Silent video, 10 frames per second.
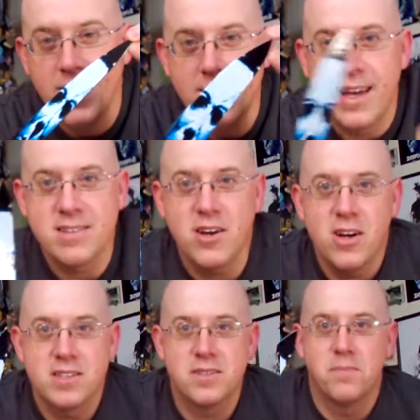That's
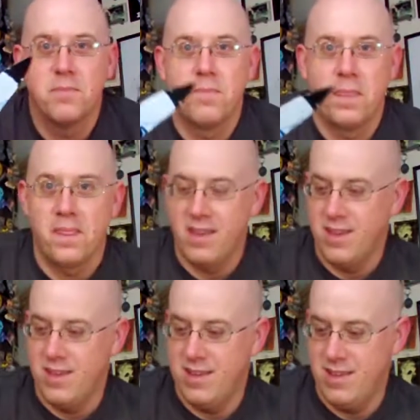awesome.
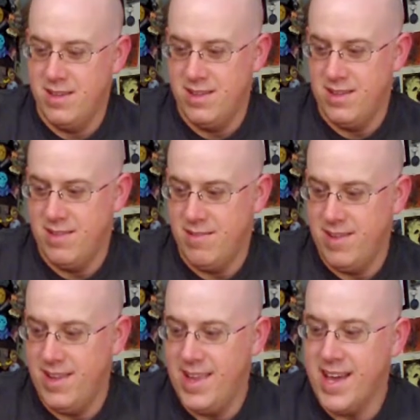
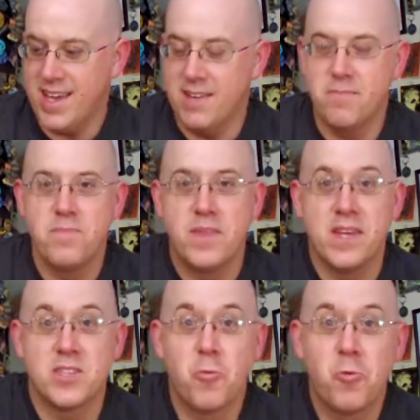Really like it.
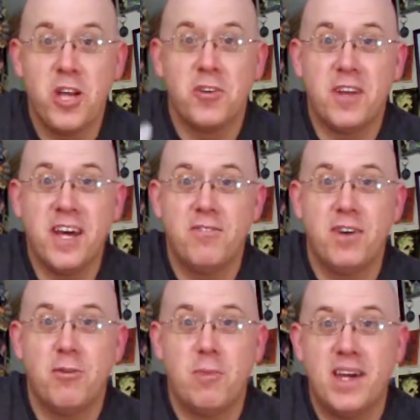It's a real knife,
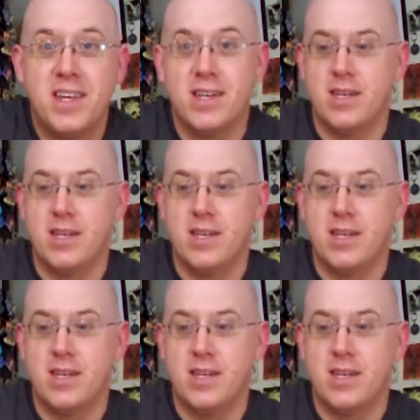everybody.